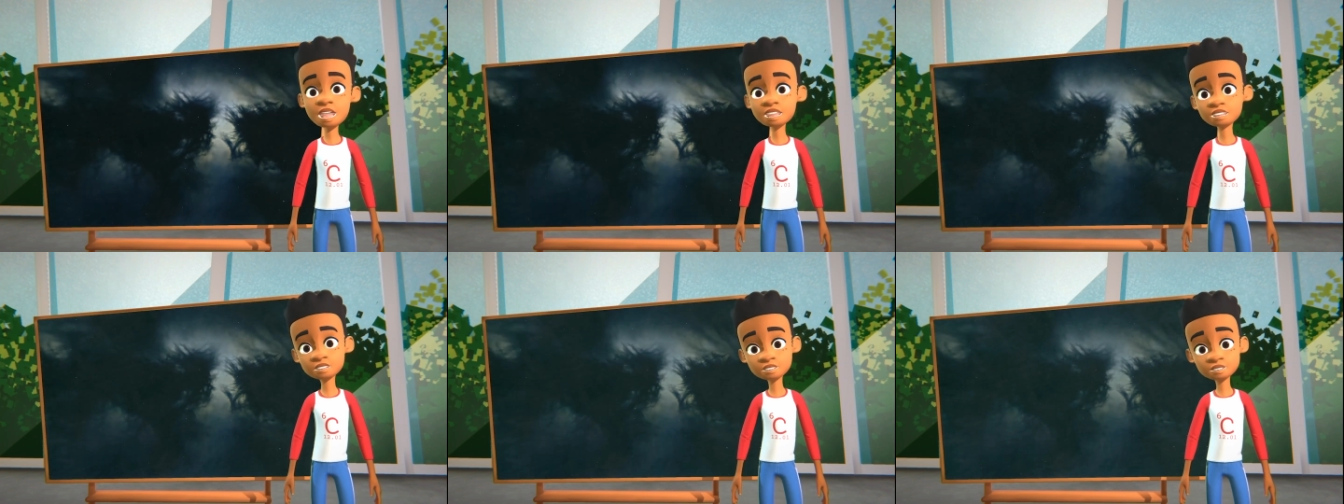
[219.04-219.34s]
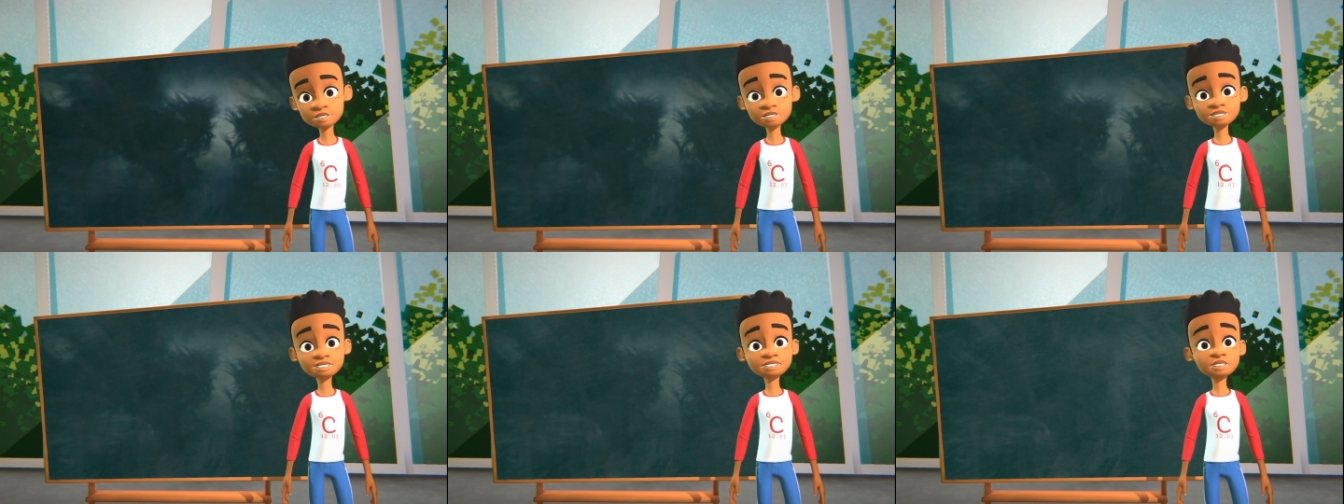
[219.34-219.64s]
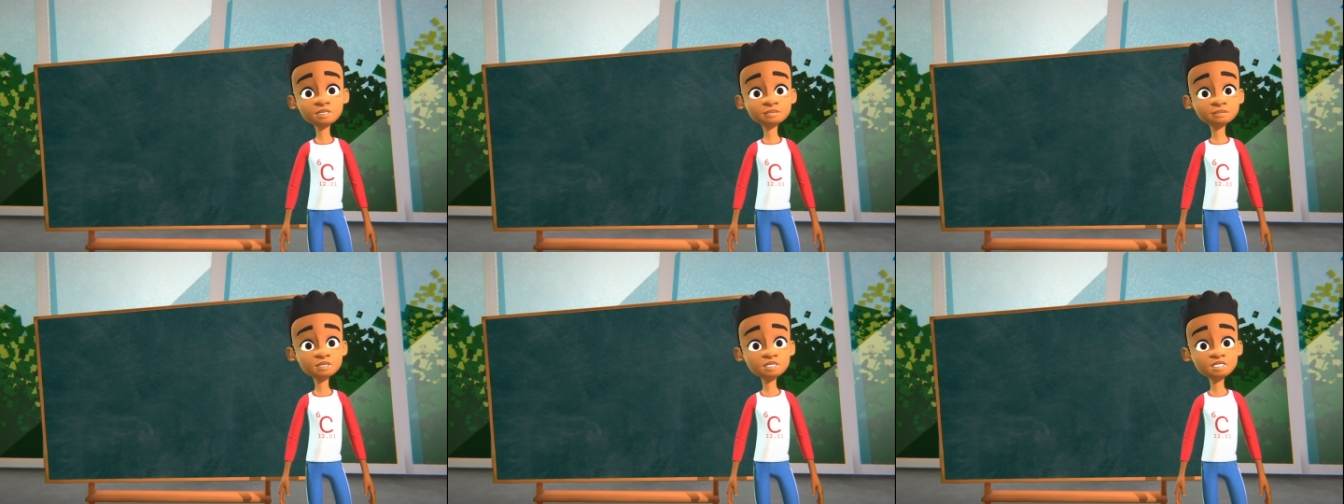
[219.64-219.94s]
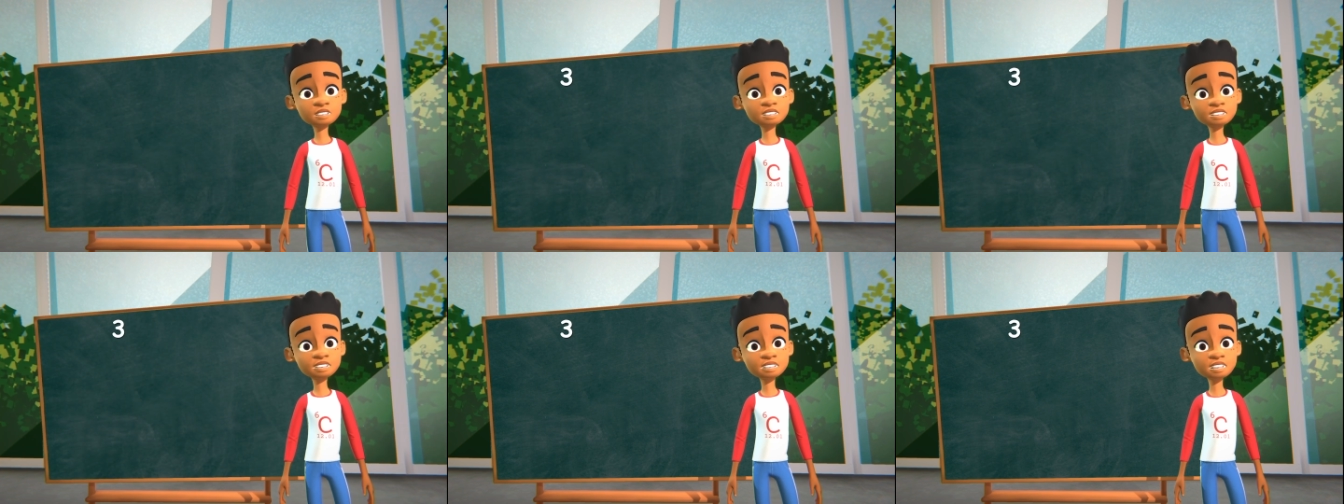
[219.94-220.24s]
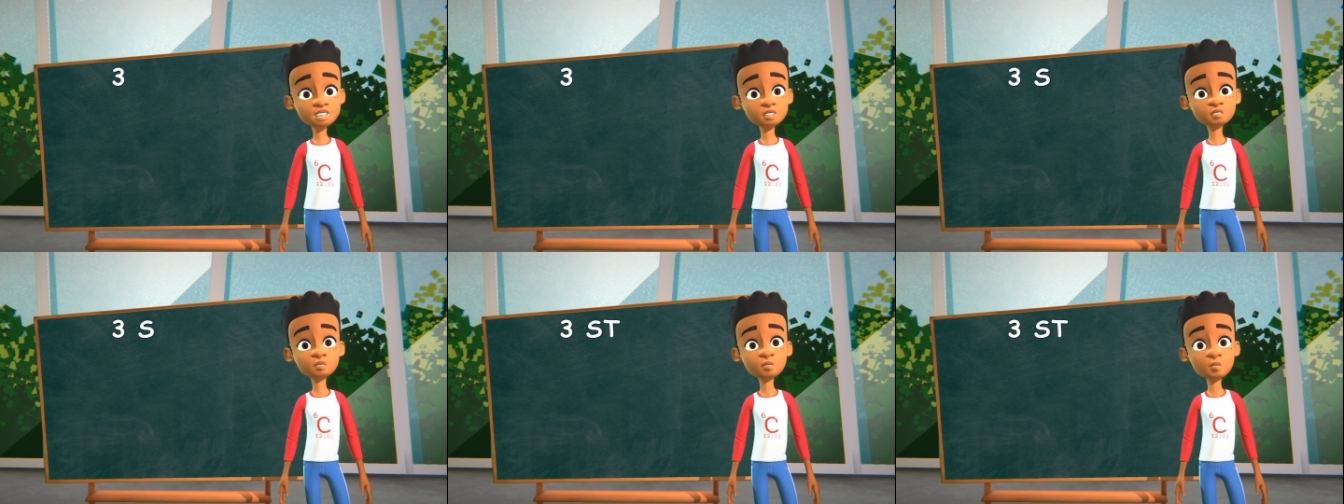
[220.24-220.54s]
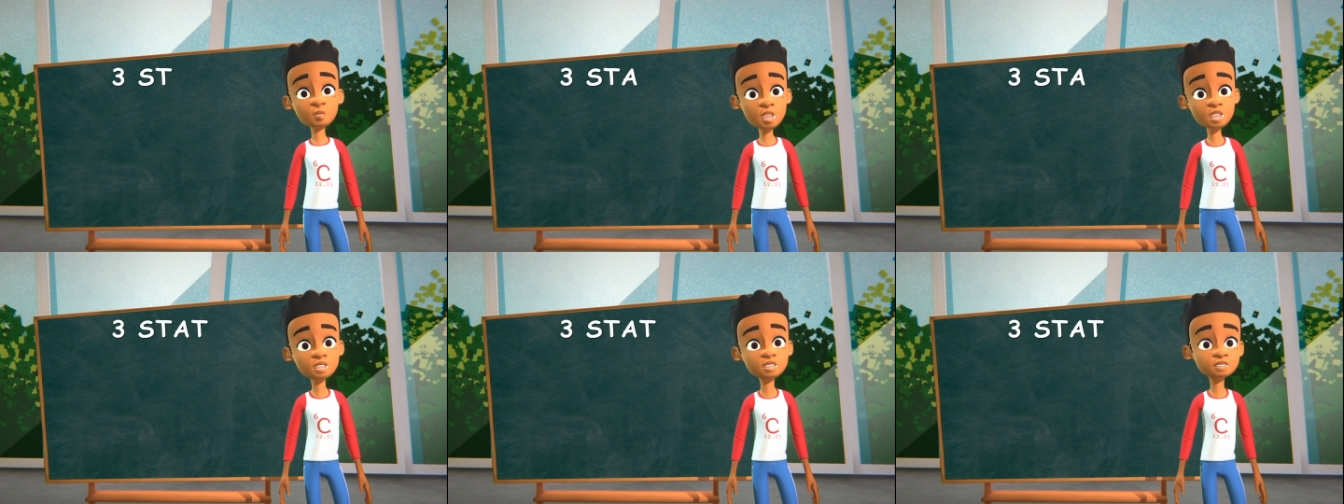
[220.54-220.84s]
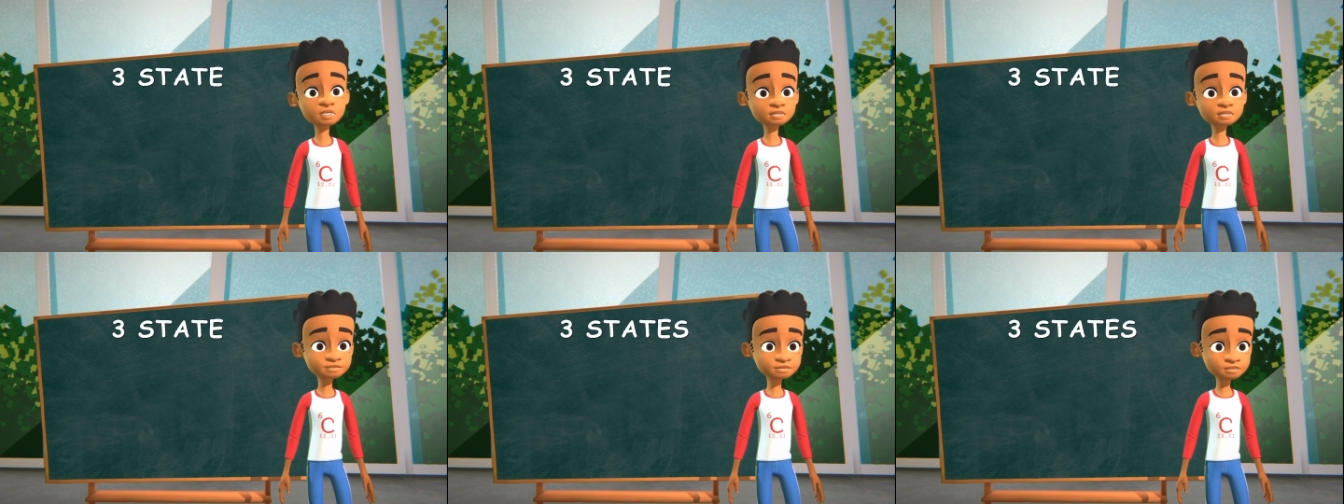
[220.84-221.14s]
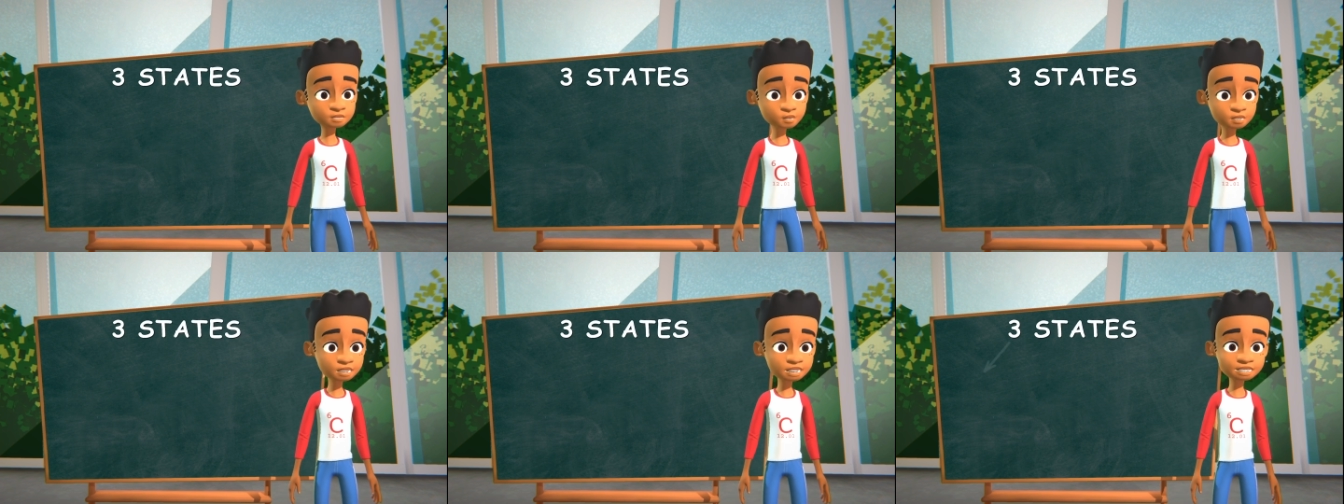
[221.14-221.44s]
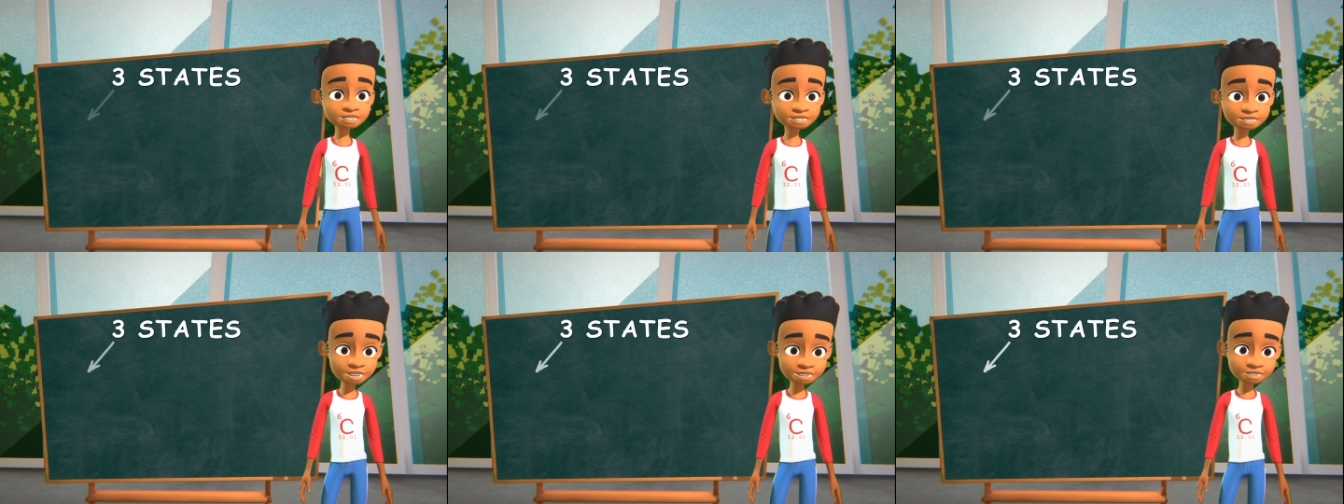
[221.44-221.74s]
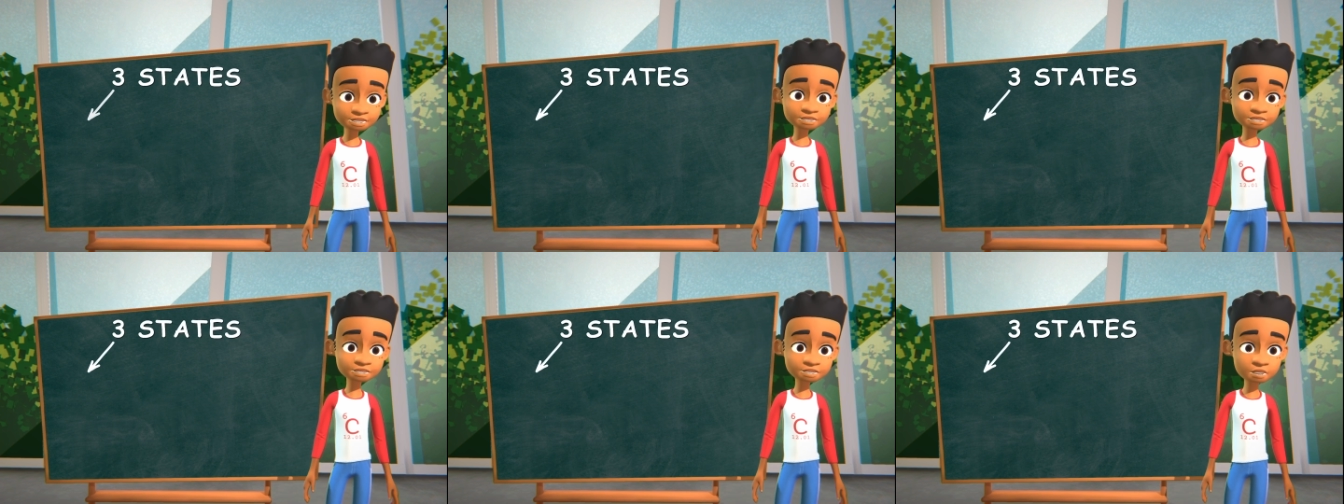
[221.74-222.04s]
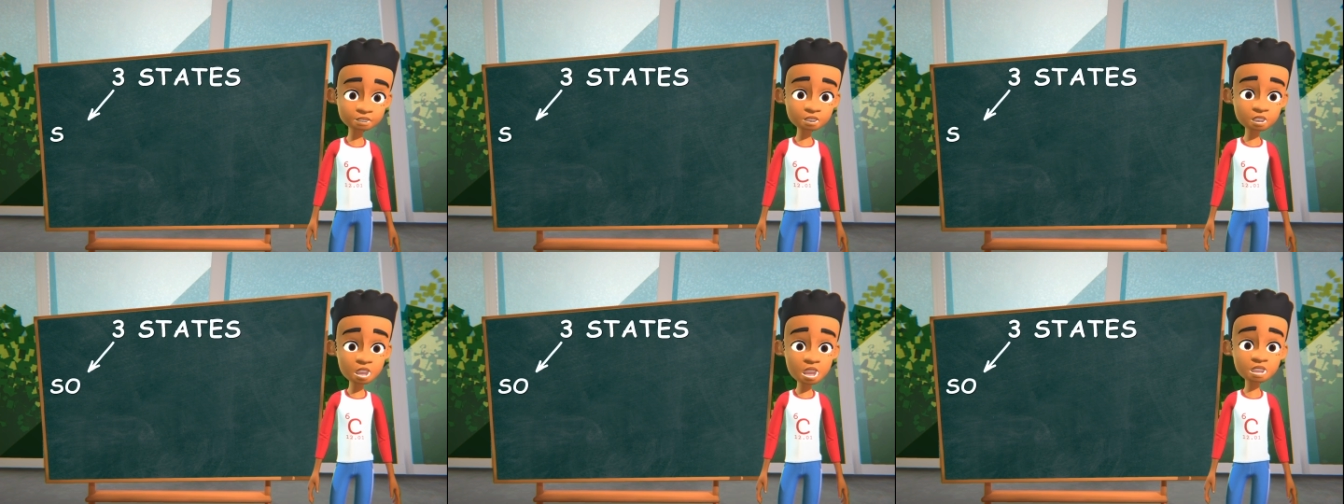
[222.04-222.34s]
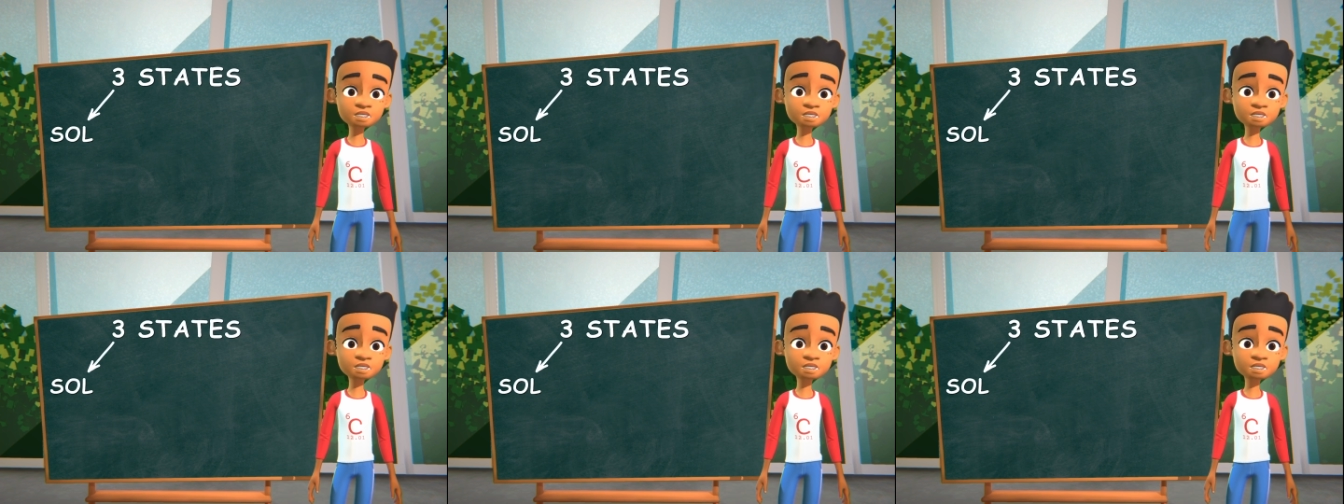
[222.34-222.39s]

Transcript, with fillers: Matter is typically in one of three states